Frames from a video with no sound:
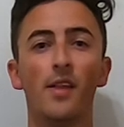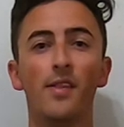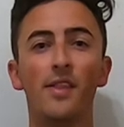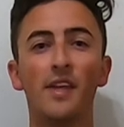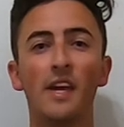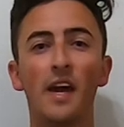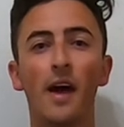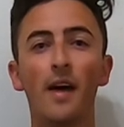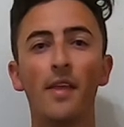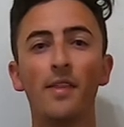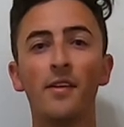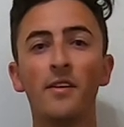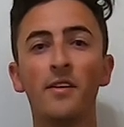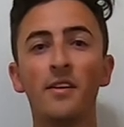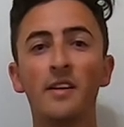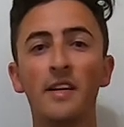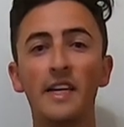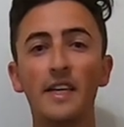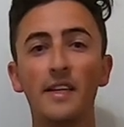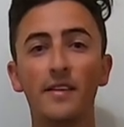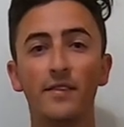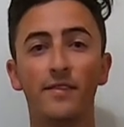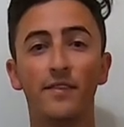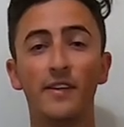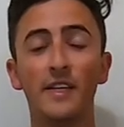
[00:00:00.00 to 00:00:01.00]
The other
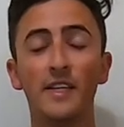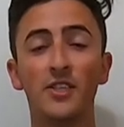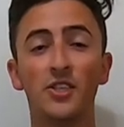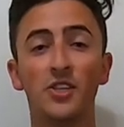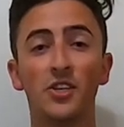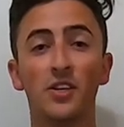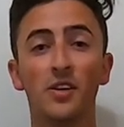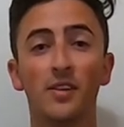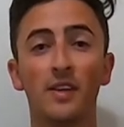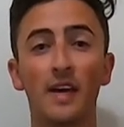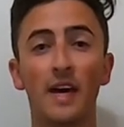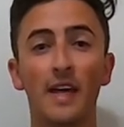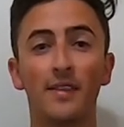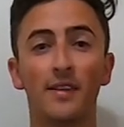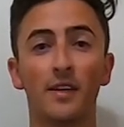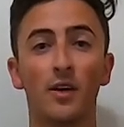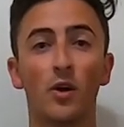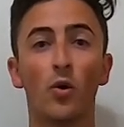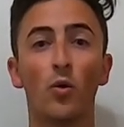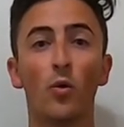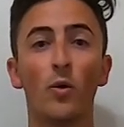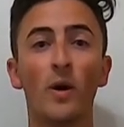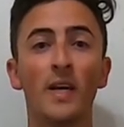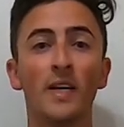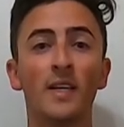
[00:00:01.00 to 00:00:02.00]
neat feature that the
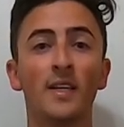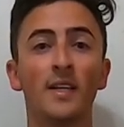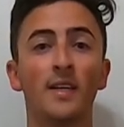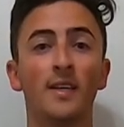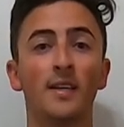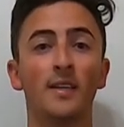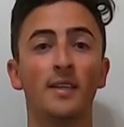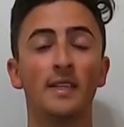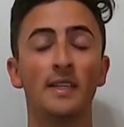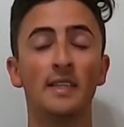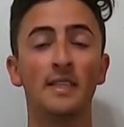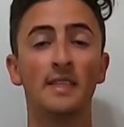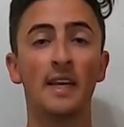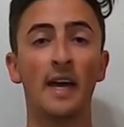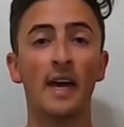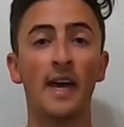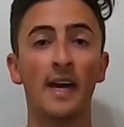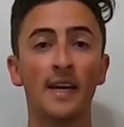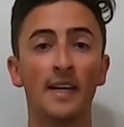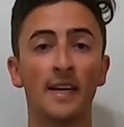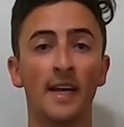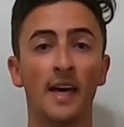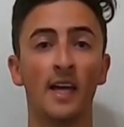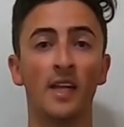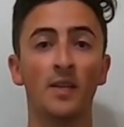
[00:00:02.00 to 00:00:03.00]
Quin
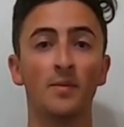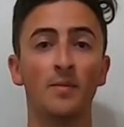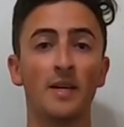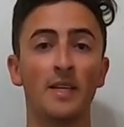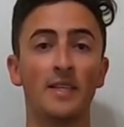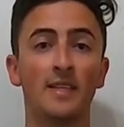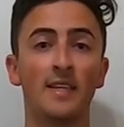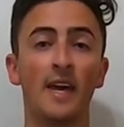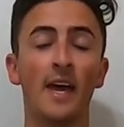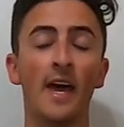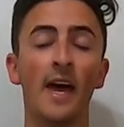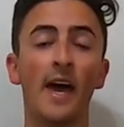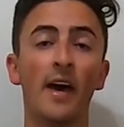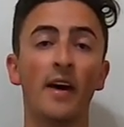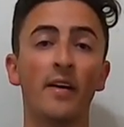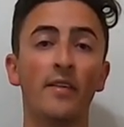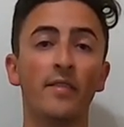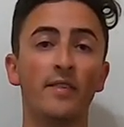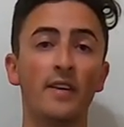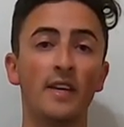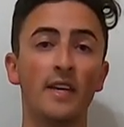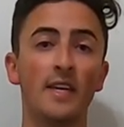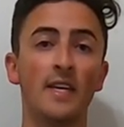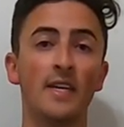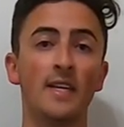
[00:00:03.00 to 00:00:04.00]
design helmets
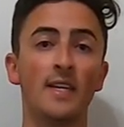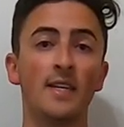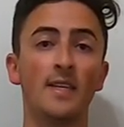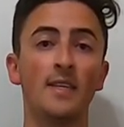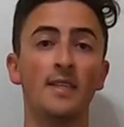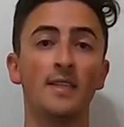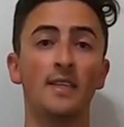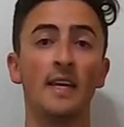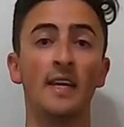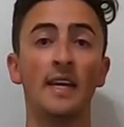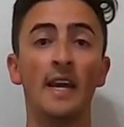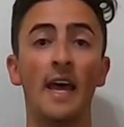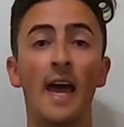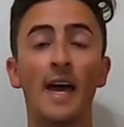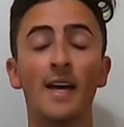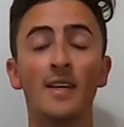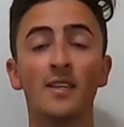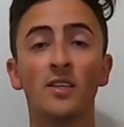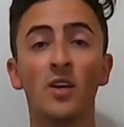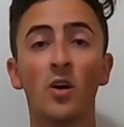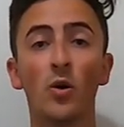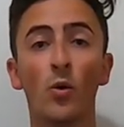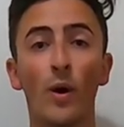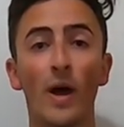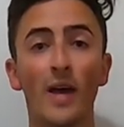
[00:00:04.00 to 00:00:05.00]
have is an
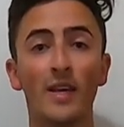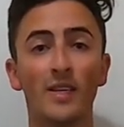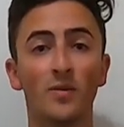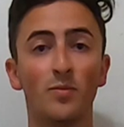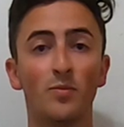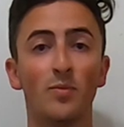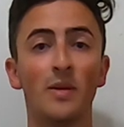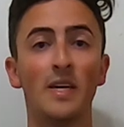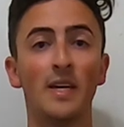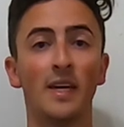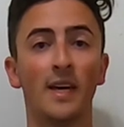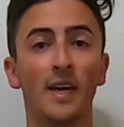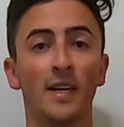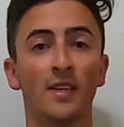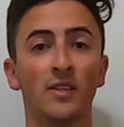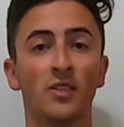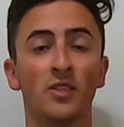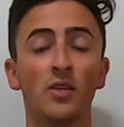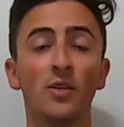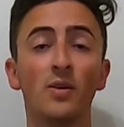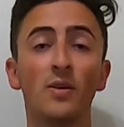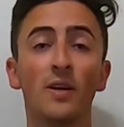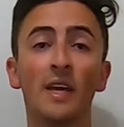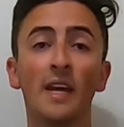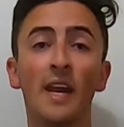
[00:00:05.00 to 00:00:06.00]
SOS beacon.
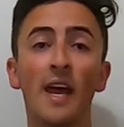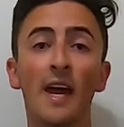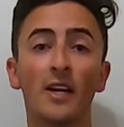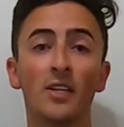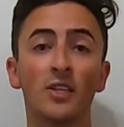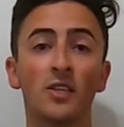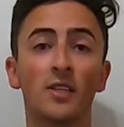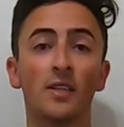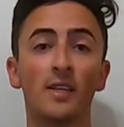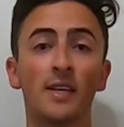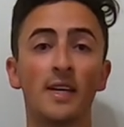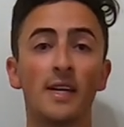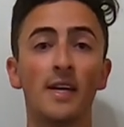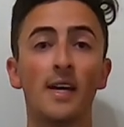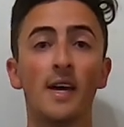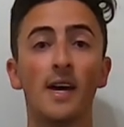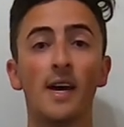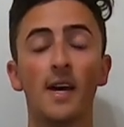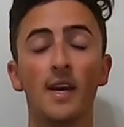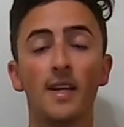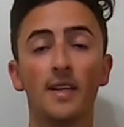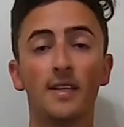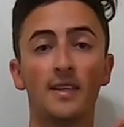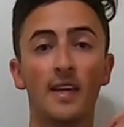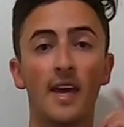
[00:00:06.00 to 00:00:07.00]
So you can actually
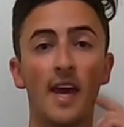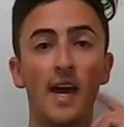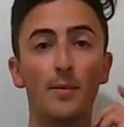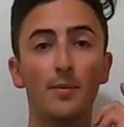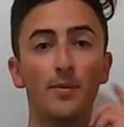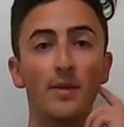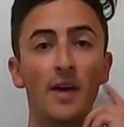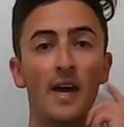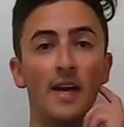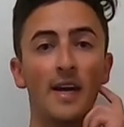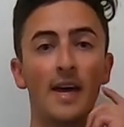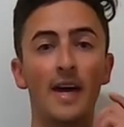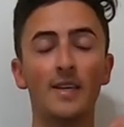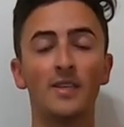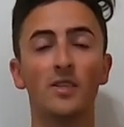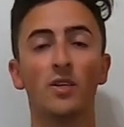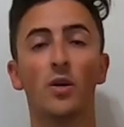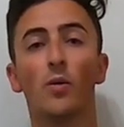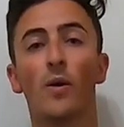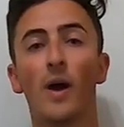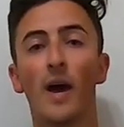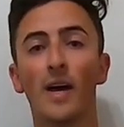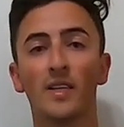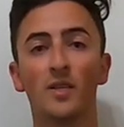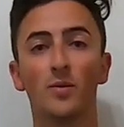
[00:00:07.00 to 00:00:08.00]
tap that
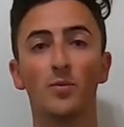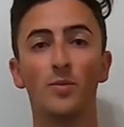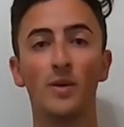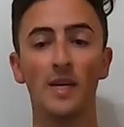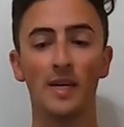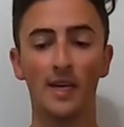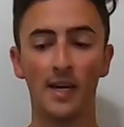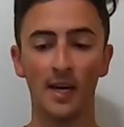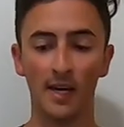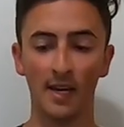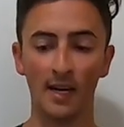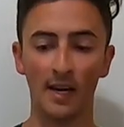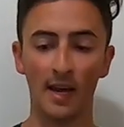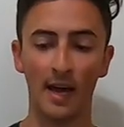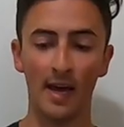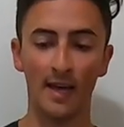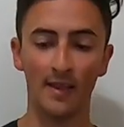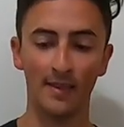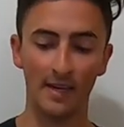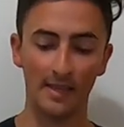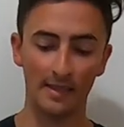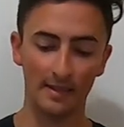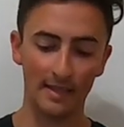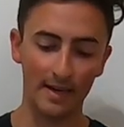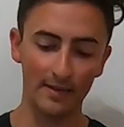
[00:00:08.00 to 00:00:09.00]
SOS beacon
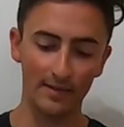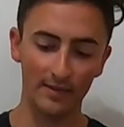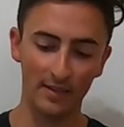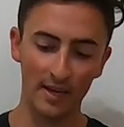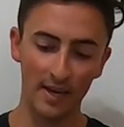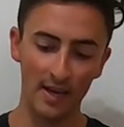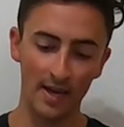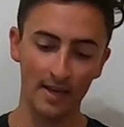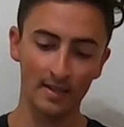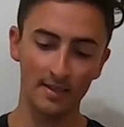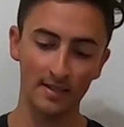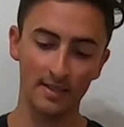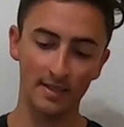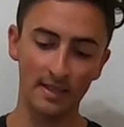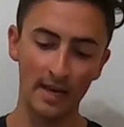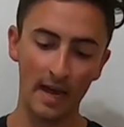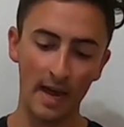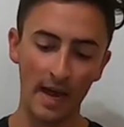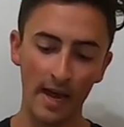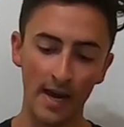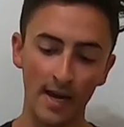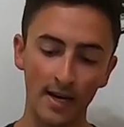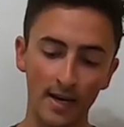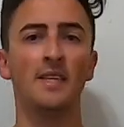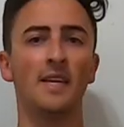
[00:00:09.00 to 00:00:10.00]
on the left hand
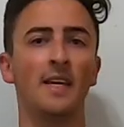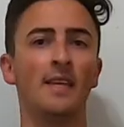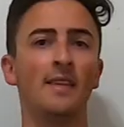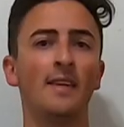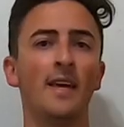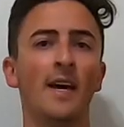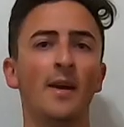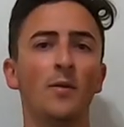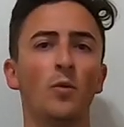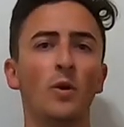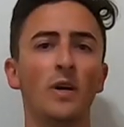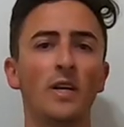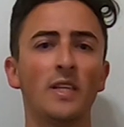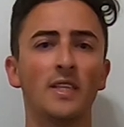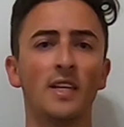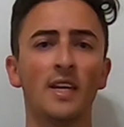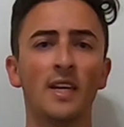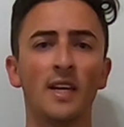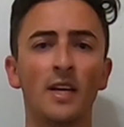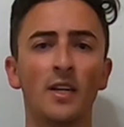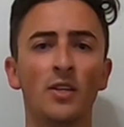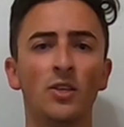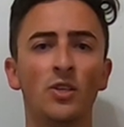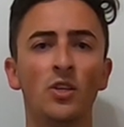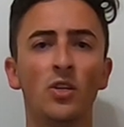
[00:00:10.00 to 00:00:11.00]
side and then what it's
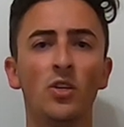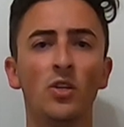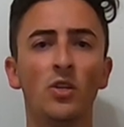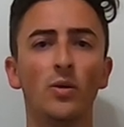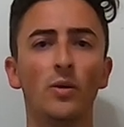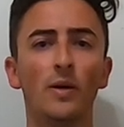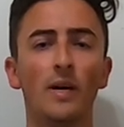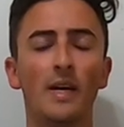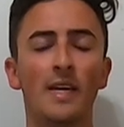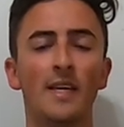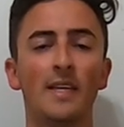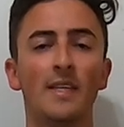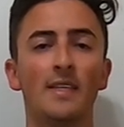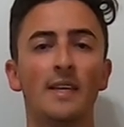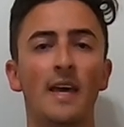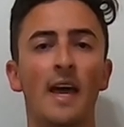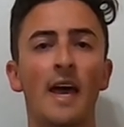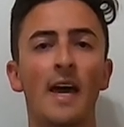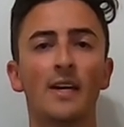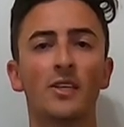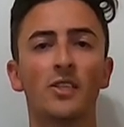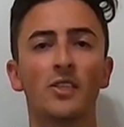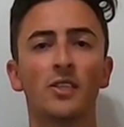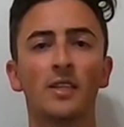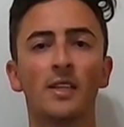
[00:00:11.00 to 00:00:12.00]
going to do is
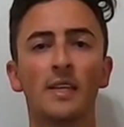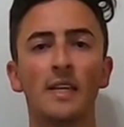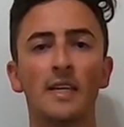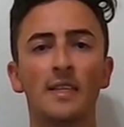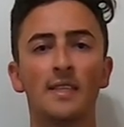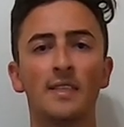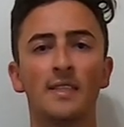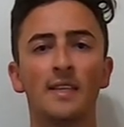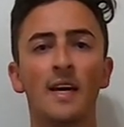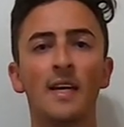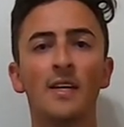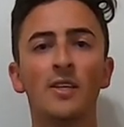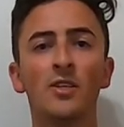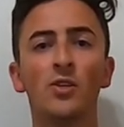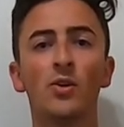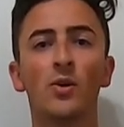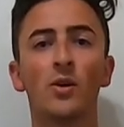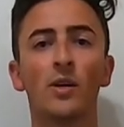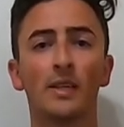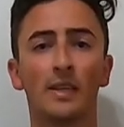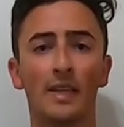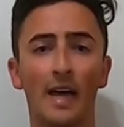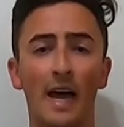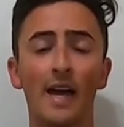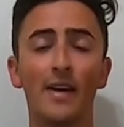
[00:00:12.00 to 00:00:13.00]
actually send
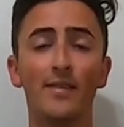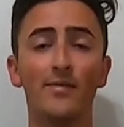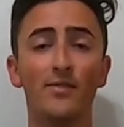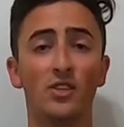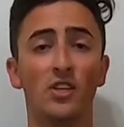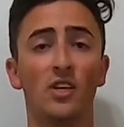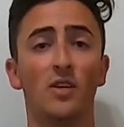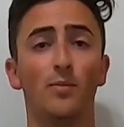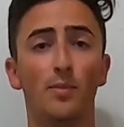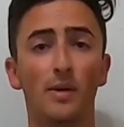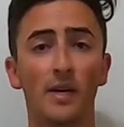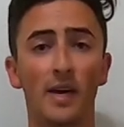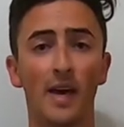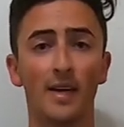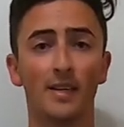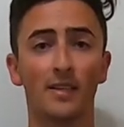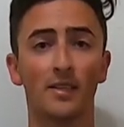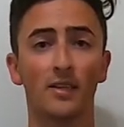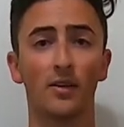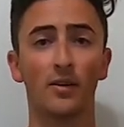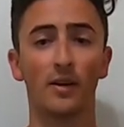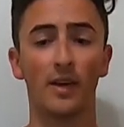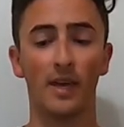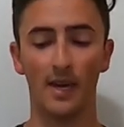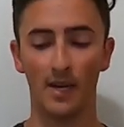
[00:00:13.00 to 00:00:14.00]
your live
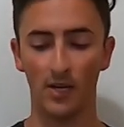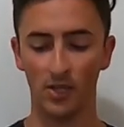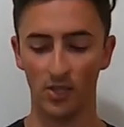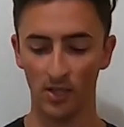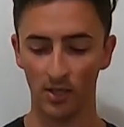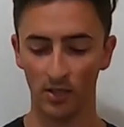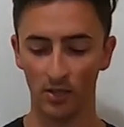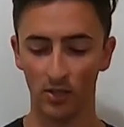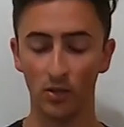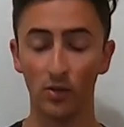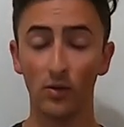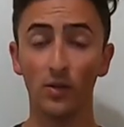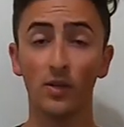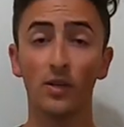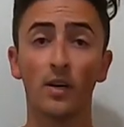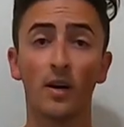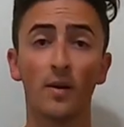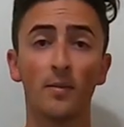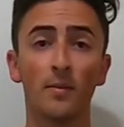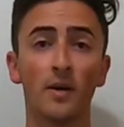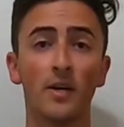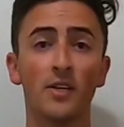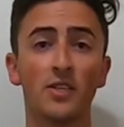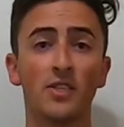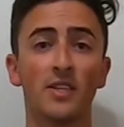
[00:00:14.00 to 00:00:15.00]
GPS location to your
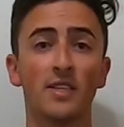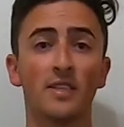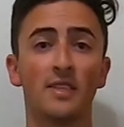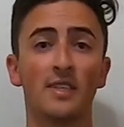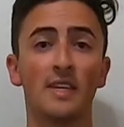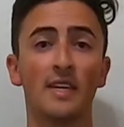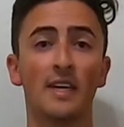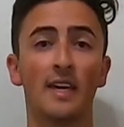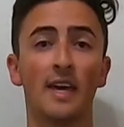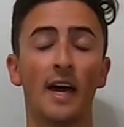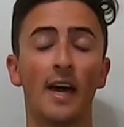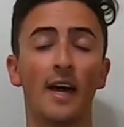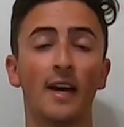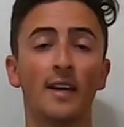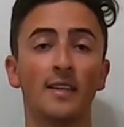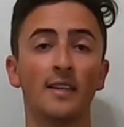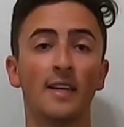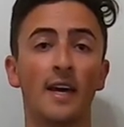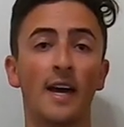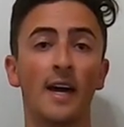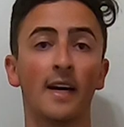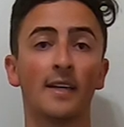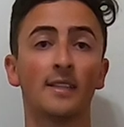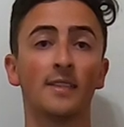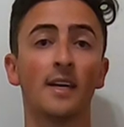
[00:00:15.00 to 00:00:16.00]
emergency
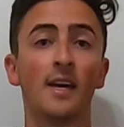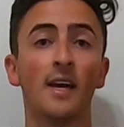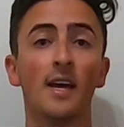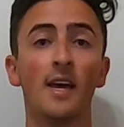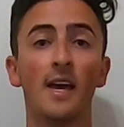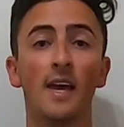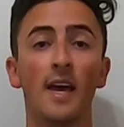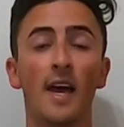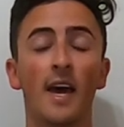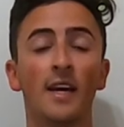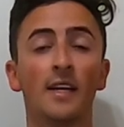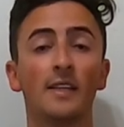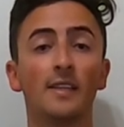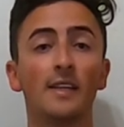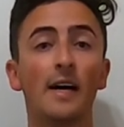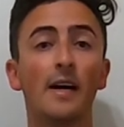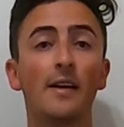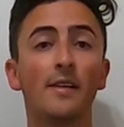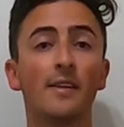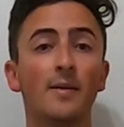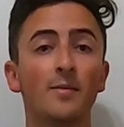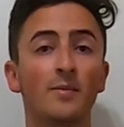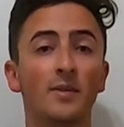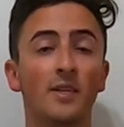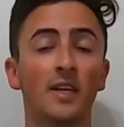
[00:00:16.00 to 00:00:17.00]
contacts and
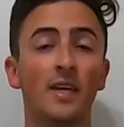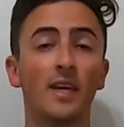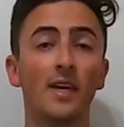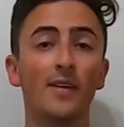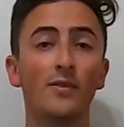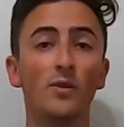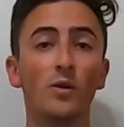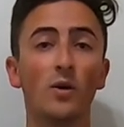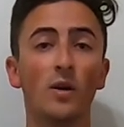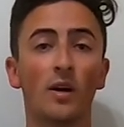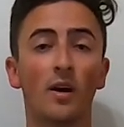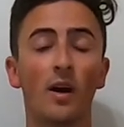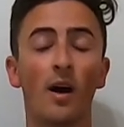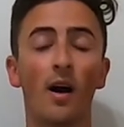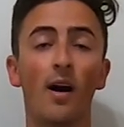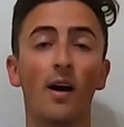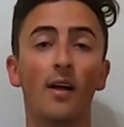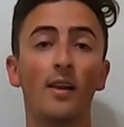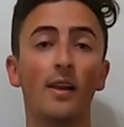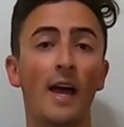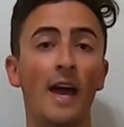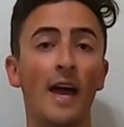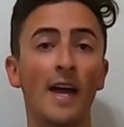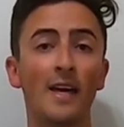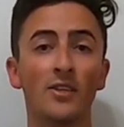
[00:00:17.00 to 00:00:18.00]
allow them to give you a
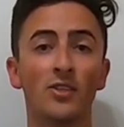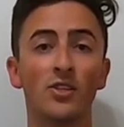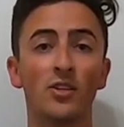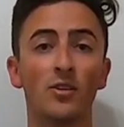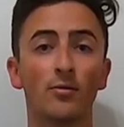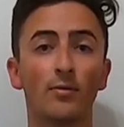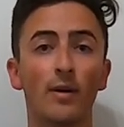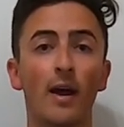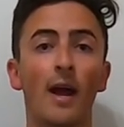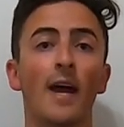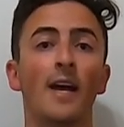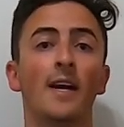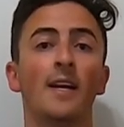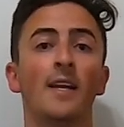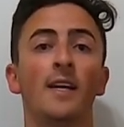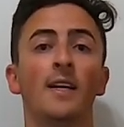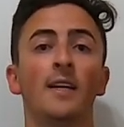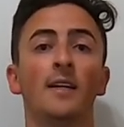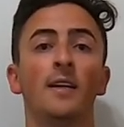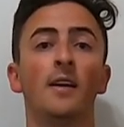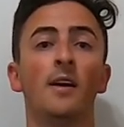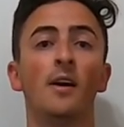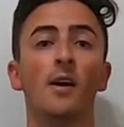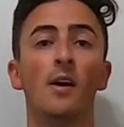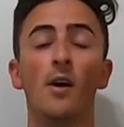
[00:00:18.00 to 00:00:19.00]
call as you're
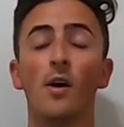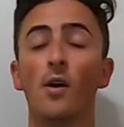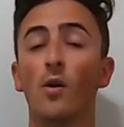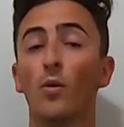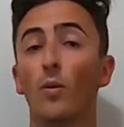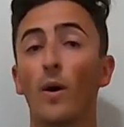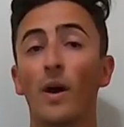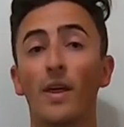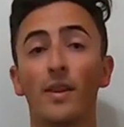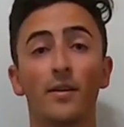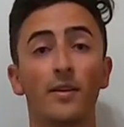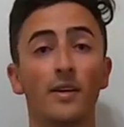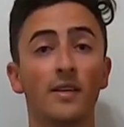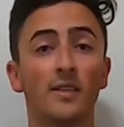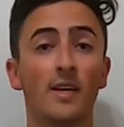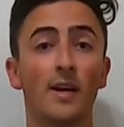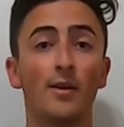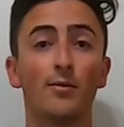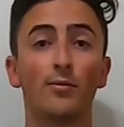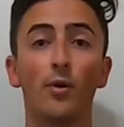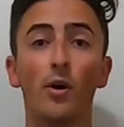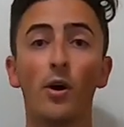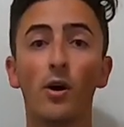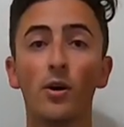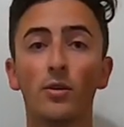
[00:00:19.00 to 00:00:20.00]
riding whether it's a
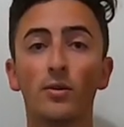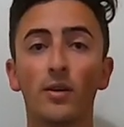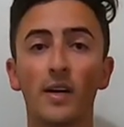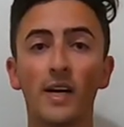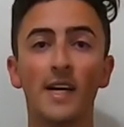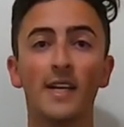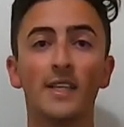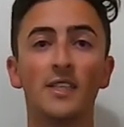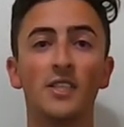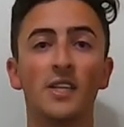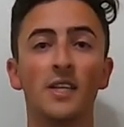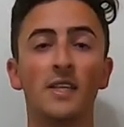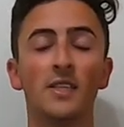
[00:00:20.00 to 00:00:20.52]
road rage